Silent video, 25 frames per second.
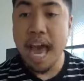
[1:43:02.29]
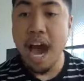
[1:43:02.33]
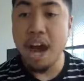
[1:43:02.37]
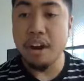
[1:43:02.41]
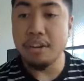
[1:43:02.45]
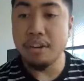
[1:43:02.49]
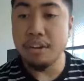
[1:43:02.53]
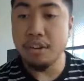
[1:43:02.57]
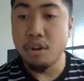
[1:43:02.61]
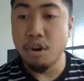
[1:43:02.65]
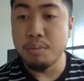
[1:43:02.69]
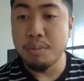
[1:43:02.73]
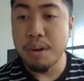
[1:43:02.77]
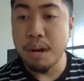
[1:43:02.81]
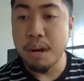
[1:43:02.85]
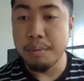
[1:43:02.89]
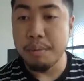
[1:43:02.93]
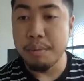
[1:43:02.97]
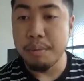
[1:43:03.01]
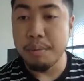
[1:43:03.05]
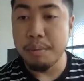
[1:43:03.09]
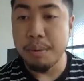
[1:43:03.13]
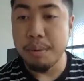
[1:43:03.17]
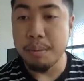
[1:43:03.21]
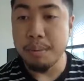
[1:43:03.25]
How do you go
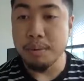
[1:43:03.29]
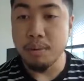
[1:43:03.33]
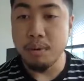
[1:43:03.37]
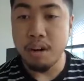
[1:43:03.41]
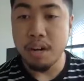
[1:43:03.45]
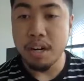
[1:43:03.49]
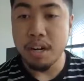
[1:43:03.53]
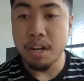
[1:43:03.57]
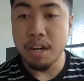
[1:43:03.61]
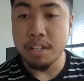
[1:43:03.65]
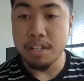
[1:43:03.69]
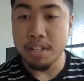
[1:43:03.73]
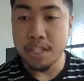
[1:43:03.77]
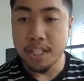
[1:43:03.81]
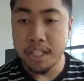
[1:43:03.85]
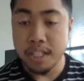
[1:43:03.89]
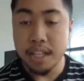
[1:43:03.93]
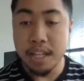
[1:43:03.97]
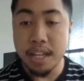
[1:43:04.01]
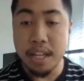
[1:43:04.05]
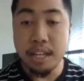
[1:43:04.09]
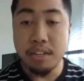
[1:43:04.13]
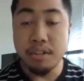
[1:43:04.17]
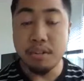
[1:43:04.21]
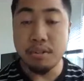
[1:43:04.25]
about people who aren't interested?
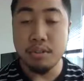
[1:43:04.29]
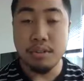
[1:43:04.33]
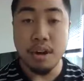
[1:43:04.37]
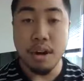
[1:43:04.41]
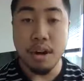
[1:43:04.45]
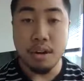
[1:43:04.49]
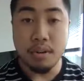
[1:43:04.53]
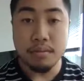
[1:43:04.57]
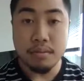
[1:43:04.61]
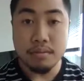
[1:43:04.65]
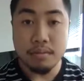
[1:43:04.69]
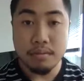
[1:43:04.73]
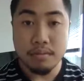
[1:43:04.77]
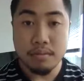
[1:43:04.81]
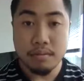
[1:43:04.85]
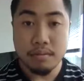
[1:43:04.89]
You don't.